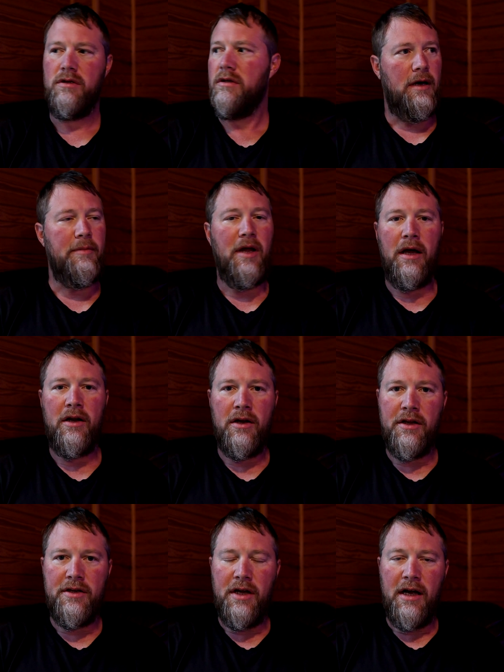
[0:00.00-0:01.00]
I'm not
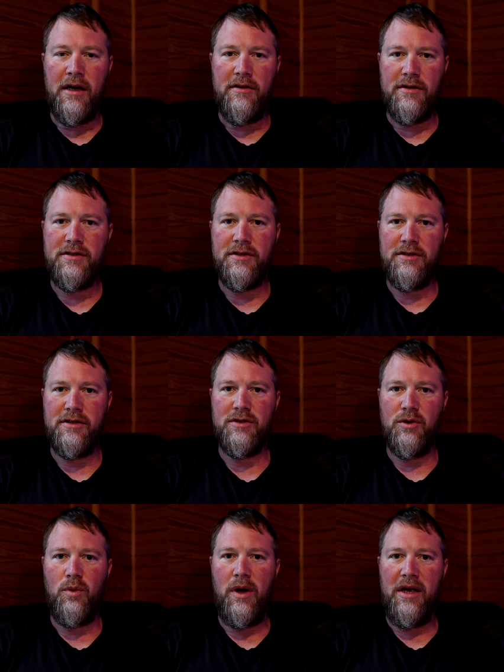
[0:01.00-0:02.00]
on a diet. This is just
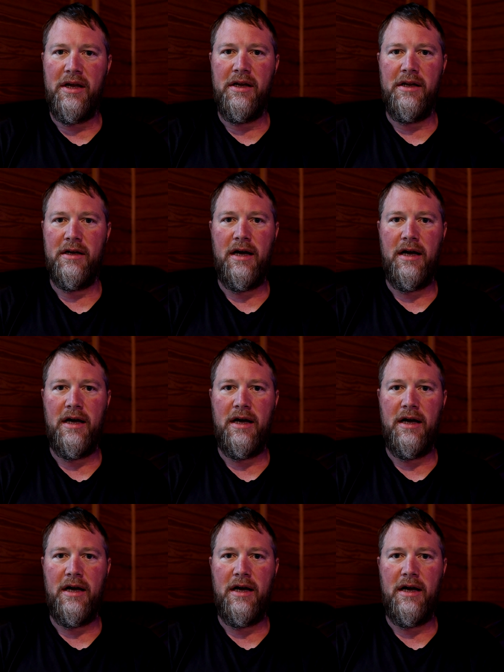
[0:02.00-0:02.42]
a way of eating.